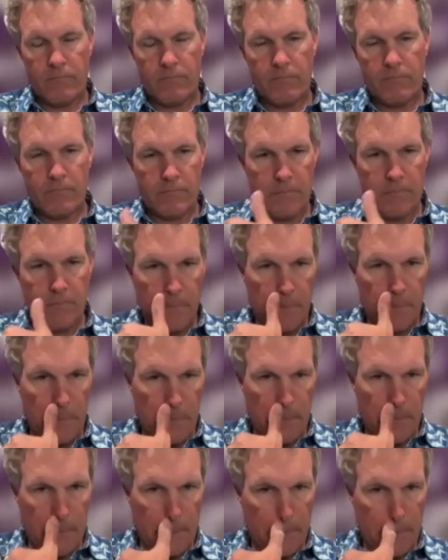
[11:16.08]

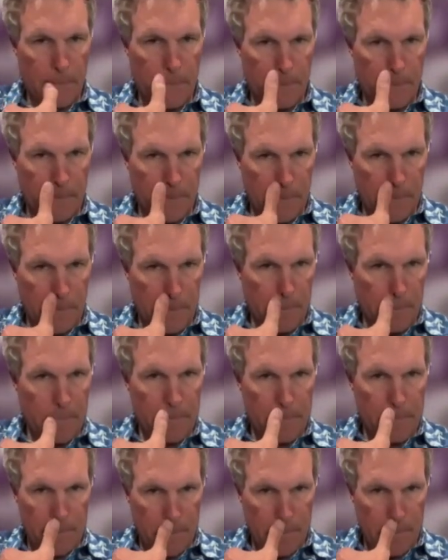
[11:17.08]

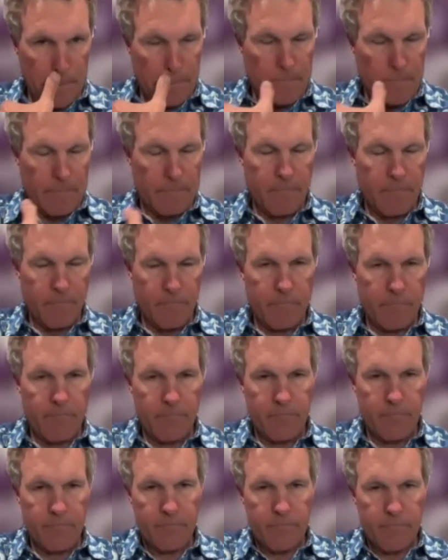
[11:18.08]

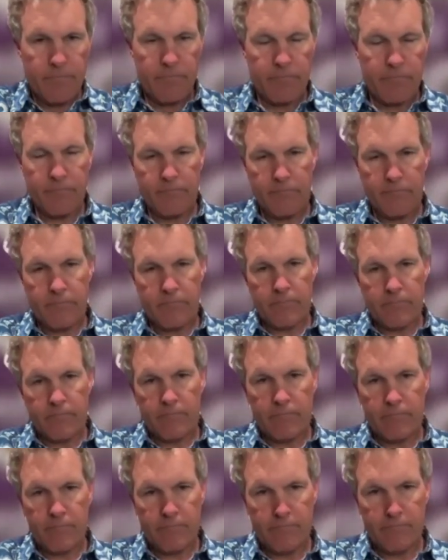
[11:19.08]

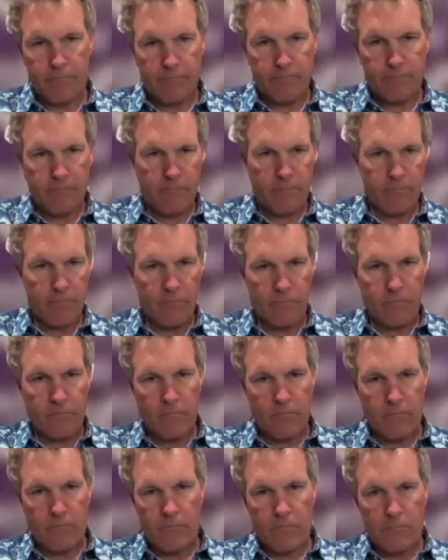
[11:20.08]

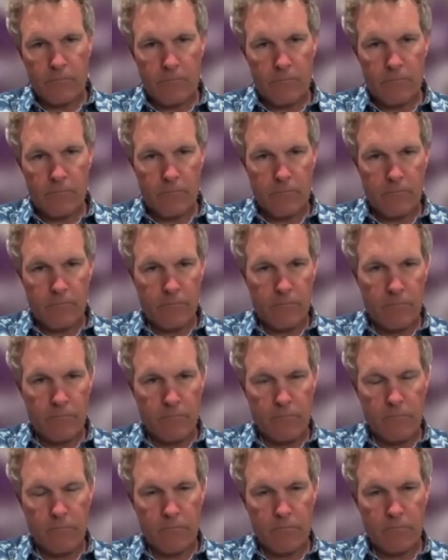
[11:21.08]

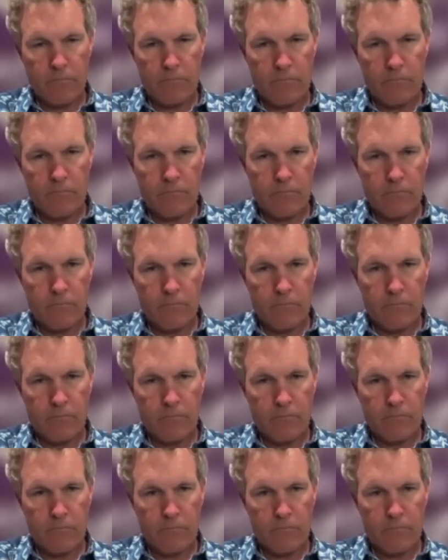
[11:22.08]

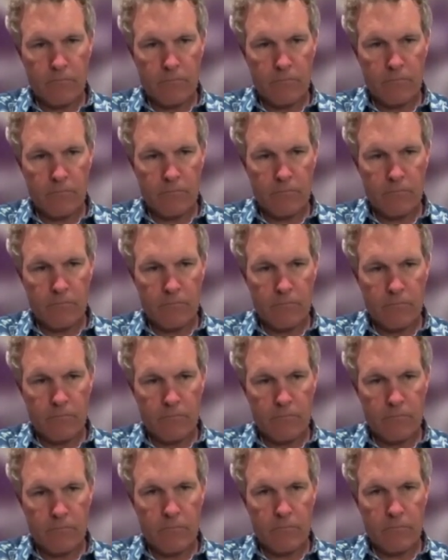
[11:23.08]
No words are spoken by the person on screen.